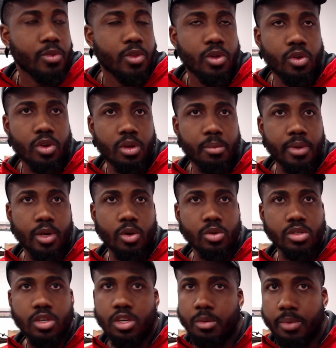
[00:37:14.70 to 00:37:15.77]
You can be
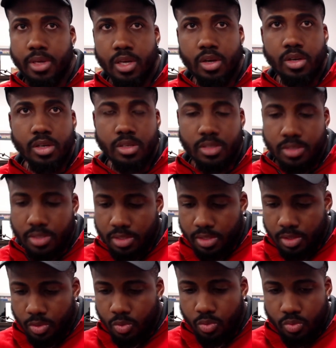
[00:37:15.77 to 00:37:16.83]
older, you can be younger.
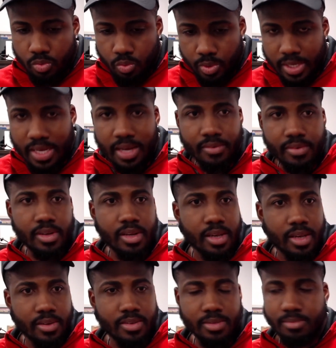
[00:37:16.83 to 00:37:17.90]
You will have
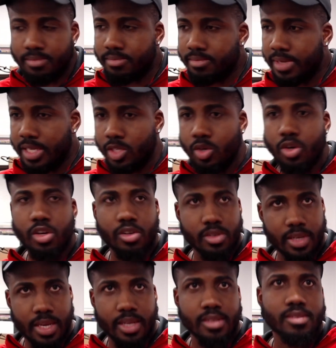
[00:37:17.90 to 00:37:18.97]
it. My daughter,
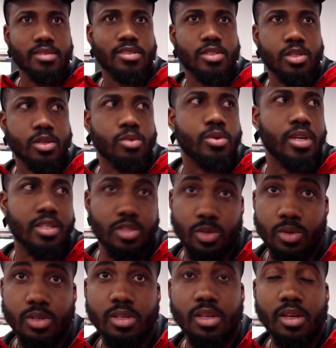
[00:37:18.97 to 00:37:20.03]
again, 2 years
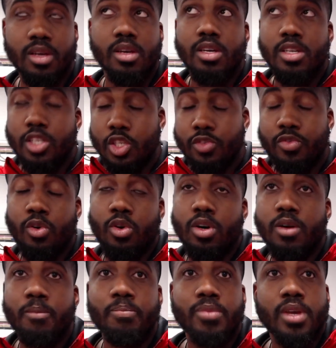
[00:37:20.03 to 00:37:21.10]
old. She's
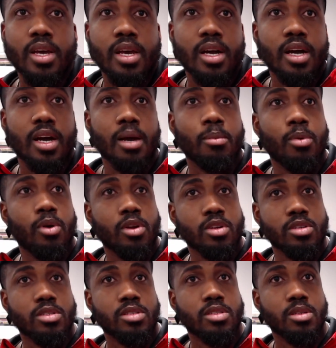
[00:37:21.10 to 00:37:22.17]
4. I bought her
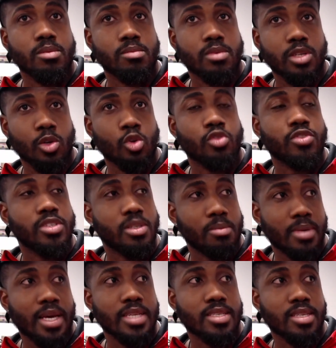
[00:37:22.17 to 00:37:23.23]
some clothes for
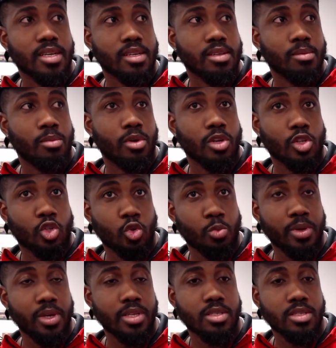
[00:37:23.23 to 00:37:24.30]
gymnastic. I bought her
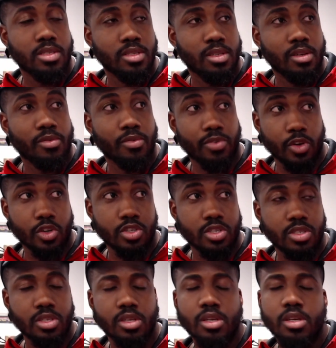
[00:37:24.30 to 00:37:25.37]
2-piece first.